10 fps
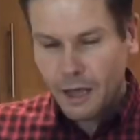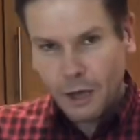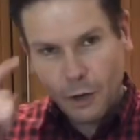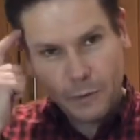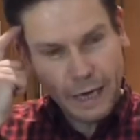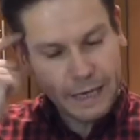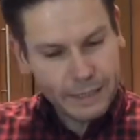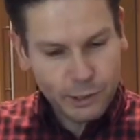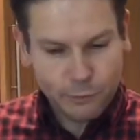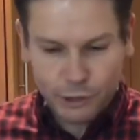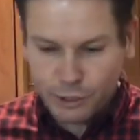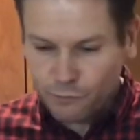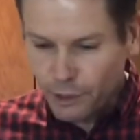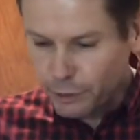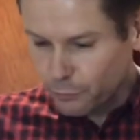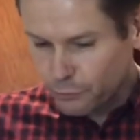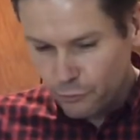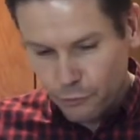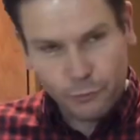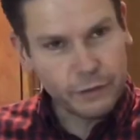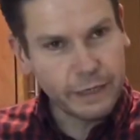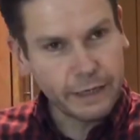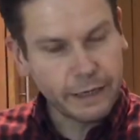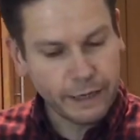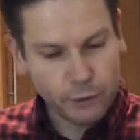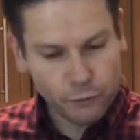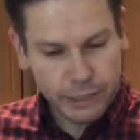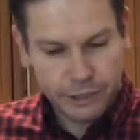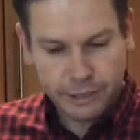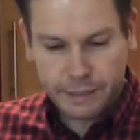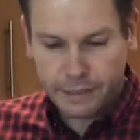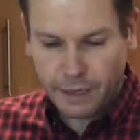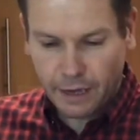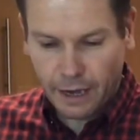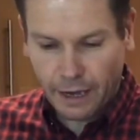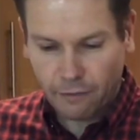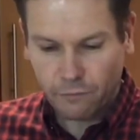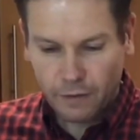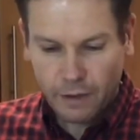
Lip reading: Okay, so just to run you through the ingredients, I have